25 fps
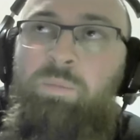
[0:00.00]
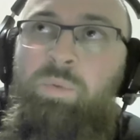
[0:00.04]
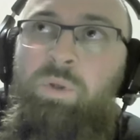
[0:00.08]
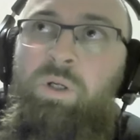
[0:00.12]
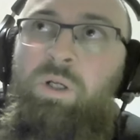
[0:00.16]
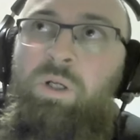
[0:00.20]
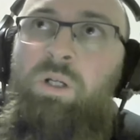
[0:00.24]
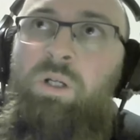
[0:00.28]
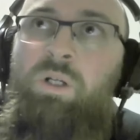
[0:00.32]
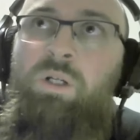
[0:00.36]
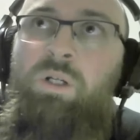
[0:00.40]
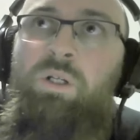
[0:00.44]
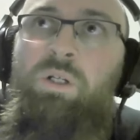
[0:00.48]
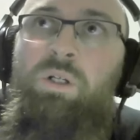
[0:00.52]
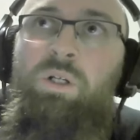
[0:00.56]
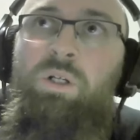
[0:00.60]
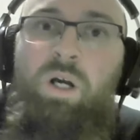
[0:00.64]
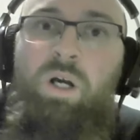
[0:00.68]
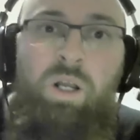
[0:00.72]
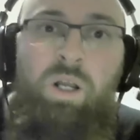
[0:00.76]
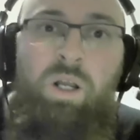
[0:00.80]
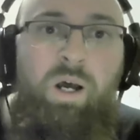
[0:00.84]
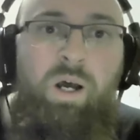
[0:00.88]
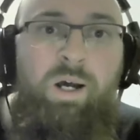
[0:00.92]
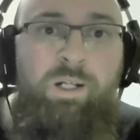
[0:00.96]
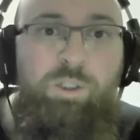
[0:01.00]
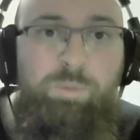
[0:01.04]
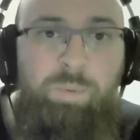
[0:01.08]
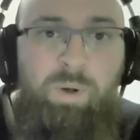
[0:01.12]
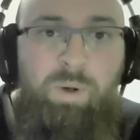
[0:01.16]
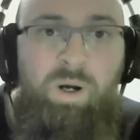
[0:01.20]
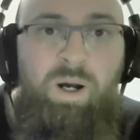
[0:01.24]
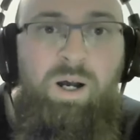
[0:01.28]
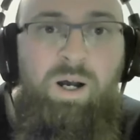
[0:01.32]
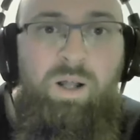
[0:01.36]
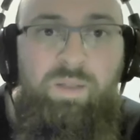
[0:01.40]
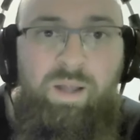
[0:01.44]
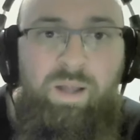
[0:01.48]
But a large
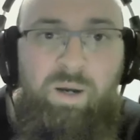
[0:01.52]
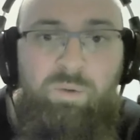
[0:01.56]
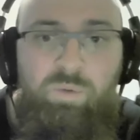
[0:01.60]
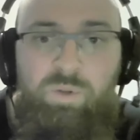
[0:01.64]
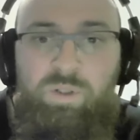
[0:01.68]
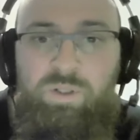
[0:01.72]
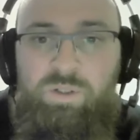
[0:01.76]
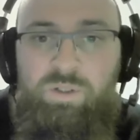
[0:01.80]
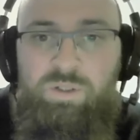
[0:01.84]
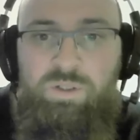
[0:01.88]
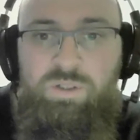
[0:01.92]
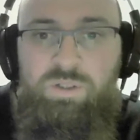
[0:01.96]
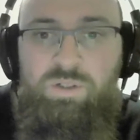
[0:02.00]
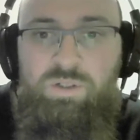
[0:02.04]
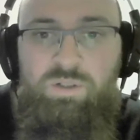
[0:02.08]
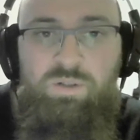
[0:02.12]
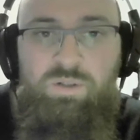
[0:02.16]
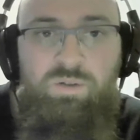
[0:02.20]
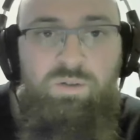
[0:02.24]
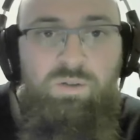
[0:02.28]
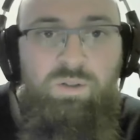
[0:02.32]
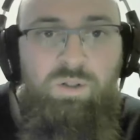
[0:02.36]
part of that was,